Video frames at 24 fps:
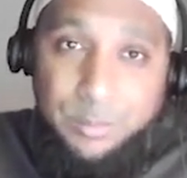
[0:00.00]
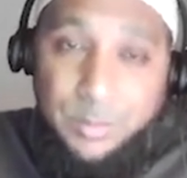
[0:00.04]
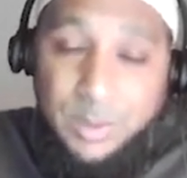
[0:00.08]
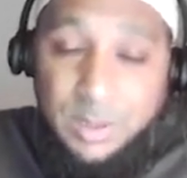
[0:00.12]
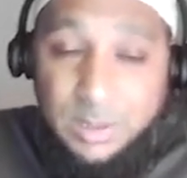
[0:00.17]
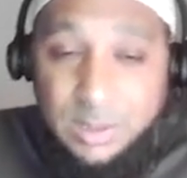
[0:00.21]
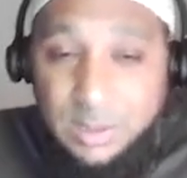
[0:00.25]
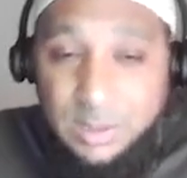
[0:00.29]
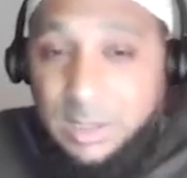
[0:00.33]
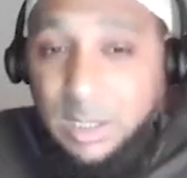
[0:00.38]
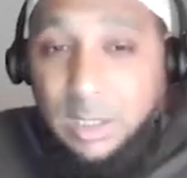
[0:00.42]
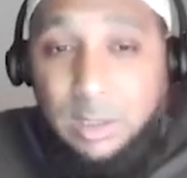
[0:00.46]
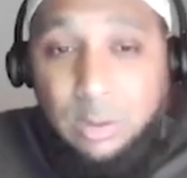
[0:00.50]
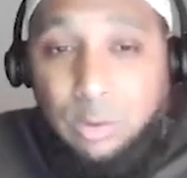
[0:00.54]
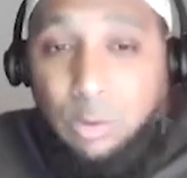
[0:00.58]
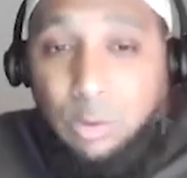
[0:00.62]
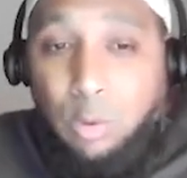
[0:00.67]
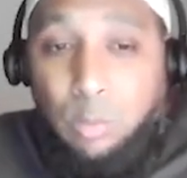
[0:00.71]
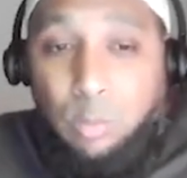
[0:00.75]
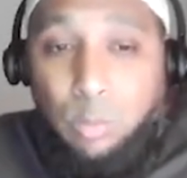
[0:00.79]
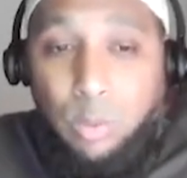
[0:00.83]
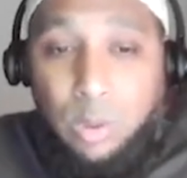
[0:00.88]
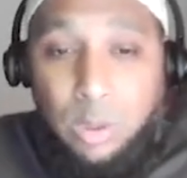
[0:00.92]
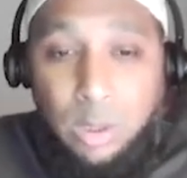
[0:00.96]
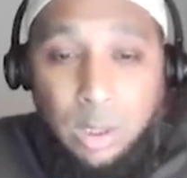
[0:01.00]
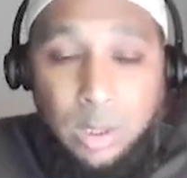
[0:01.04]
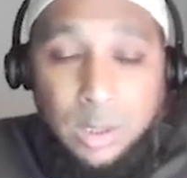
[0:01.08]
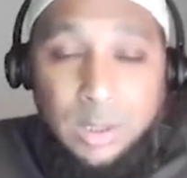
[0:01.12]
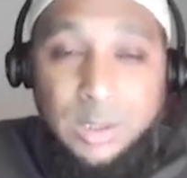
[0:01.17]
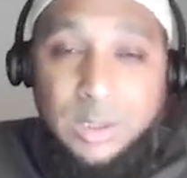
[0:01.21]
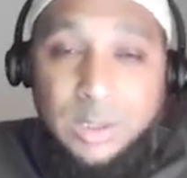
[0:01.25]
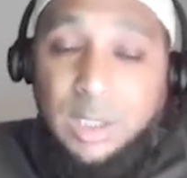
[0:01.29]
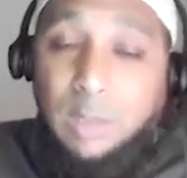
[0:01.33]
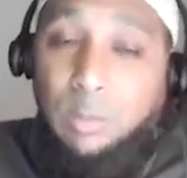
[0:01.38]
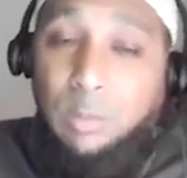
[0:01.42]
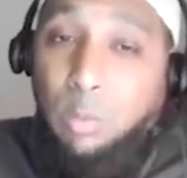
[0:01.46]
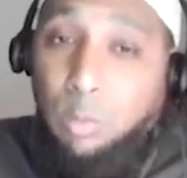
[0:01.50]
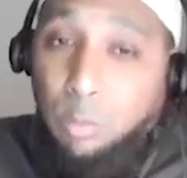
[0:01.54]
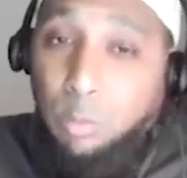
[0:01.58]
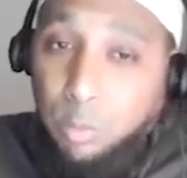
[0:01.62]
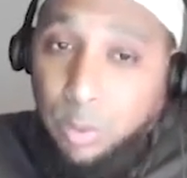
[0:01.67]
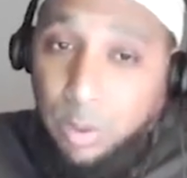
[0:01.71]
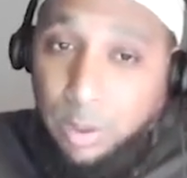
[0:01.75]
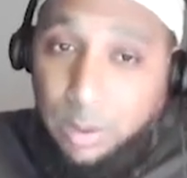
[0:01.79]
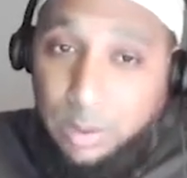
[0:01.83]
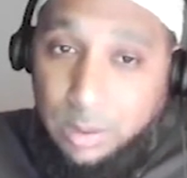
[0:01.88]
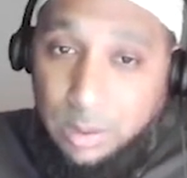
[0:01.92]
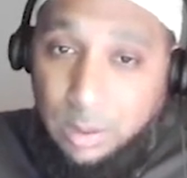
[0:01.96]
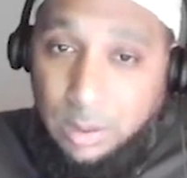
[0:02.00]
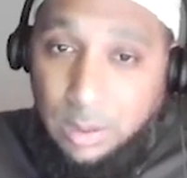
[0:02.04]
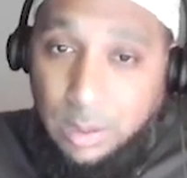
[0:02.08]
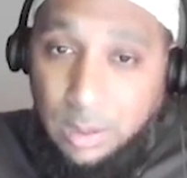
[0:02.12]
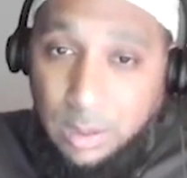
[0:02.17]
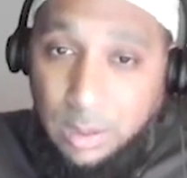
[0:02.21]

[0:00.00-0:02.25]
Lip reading: it still won't work.